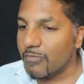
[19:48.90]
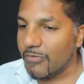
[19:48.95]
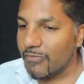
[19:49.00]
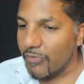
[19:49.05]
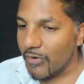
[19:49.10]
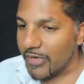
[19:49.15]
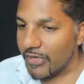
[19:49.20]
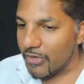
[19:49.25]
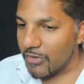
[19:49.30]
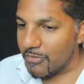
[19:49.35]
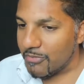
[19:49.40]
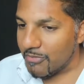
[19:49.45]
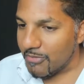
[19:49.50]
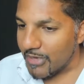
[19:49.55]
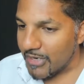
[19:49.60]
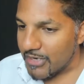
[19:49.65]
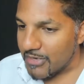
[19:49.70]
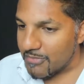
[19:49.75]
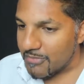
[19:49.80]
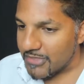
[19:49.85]
Before I go,
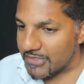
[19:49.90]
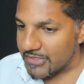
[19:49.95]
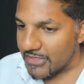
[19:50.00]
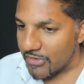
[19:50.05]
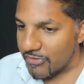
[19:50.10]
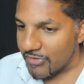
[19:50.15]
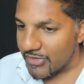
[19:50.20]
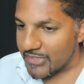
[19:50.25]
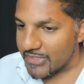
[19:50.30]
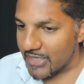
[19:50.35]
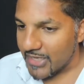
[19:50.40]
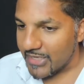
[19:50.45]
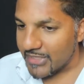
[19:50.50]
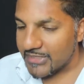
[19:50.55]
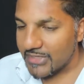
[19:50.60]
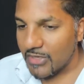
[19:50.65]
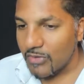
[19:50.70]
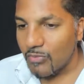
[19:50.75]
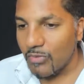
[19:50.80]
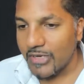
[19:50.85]
Madam etc. is
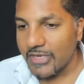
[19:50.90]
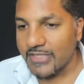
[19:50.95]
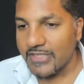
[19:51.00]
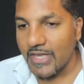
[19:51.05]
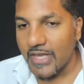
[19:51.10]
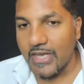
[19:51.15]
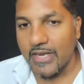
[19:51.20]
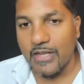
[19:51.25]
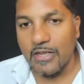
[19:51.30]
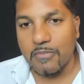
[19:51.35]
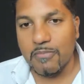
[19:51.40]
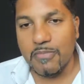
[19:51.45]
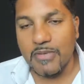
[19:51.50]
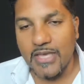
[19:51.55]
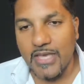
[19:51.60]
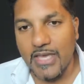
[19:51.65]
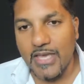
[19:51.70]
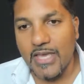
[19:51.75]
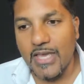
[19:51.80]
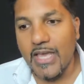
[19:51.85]
asking, what is
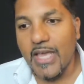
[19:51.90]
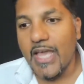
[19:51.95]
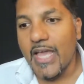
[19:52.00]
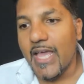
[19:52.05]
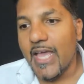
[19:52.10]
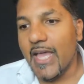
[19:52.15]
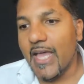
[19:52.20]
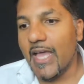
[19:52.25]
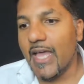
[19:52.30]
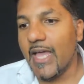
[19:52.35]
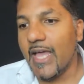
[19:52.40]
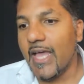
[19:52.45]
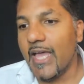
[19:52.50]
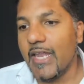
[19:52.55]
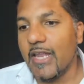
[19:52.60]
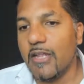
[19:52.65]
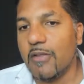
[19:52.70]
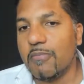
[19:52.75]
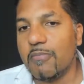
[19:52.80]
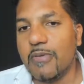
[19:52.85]
NLP?
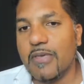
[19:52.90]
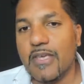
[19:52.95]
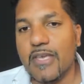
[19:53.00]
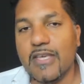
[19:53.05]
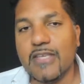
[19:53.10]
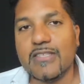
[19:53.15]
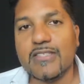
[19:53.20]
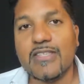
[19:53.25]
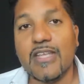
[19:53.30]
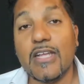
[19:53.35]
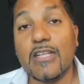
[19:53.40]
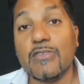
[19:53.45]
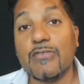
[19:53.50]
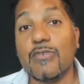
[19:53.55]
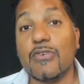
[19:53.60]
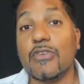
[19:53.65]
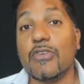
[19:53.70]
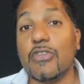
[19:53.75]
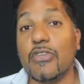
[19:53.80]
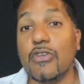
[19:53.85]
NLP stands
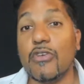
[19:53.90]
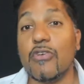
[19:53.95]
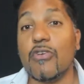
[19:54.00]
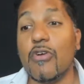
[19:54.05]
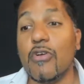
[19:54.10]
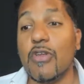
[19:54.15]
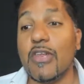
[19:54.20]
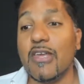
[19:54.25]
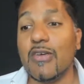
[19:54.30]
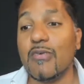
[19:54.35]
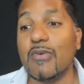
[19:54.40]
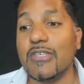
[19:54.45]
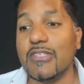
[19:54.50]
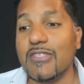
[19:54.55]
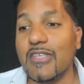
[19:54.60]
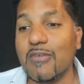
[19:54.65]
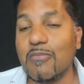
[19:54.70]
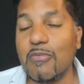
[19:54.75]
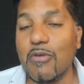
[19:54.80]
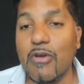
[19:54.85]
for neuro
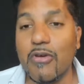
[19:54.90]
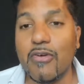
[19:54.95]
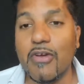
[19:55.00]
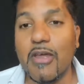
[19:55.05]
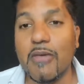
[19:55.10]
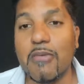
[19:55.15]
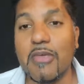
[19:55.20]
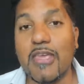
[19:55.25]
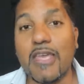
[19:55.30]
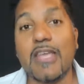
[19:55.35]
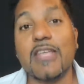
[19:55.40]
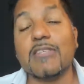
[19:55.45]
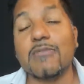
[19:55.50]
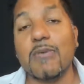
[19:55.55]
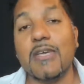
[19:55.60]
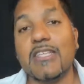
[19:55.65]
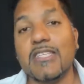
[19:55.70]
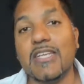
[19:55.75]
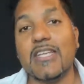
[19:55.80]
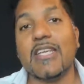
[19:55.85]
linguistic programming. It's
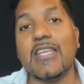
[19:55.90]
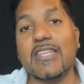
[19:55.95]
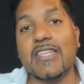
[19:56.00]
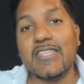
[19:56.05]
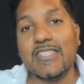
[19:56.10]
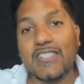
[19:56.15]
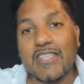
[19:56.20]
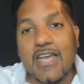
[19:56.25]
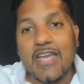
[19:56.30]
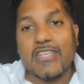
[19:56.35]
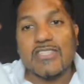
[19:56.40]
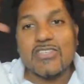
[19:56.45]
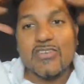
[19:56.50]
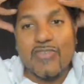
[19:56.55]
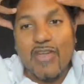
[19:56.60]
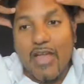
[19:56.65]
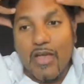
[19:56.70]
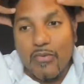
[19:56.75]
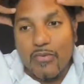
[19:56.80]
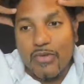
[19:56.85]
basically the science
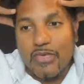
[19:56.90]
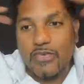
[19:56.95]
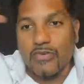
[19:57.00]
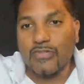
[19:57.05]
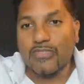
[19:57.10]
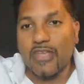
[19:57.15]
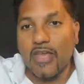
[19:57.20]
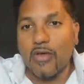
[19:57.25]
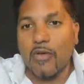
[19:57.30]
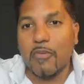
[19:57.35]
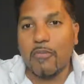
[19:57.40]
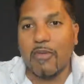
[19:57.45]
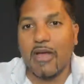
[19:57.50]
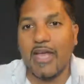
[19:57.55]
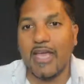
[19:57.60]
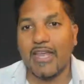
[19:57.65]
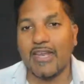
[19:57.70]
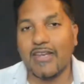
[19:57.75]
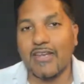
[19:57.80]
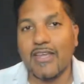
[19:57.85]
of how we use our
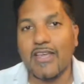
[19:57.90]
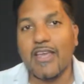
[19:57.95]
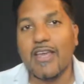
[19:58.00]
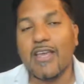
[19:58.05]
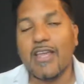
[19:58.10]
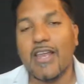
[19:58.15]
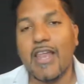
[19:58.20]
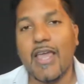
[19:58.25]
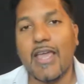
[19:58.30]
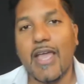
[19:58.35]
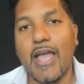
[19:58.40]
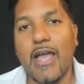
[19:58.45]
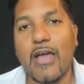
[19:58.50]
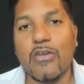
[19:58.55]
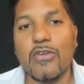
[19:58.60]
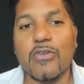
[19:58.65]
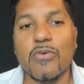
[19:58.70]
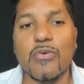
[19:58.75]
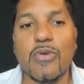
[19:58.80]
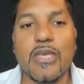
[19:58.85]
mind. Like,
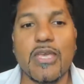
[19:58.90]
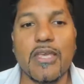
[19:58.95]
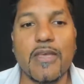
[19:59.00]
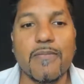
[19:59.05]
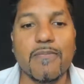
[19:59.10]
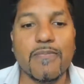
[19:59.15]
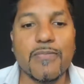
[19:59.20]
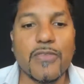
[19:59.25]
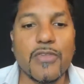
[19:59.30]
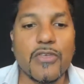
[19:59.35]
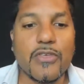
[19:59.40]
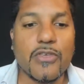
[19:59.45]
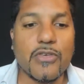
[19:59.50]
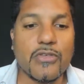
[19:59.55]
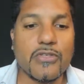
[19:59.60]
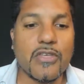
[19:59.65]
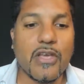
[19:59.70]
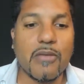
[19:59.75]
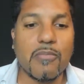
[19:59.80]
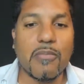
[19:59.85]
how do we
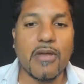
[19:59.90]
use